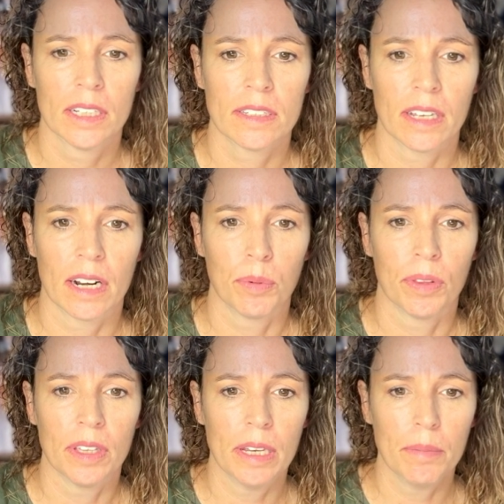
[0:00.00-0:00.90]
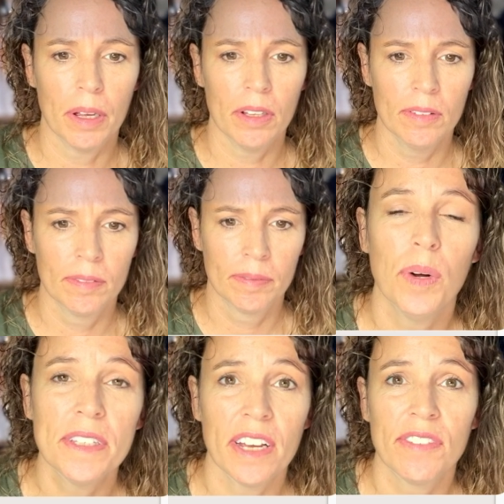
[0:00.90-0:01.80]
and sign up with email.
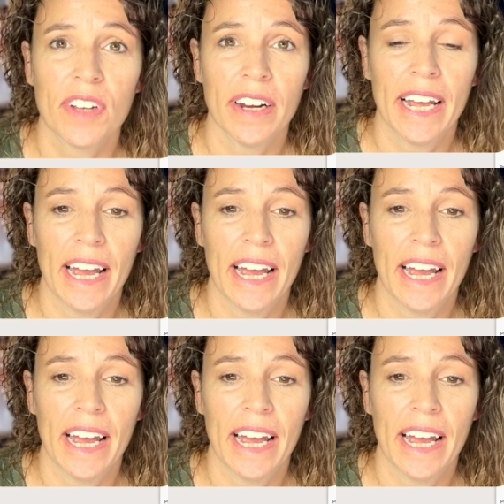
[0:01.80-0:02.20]
Once I've gone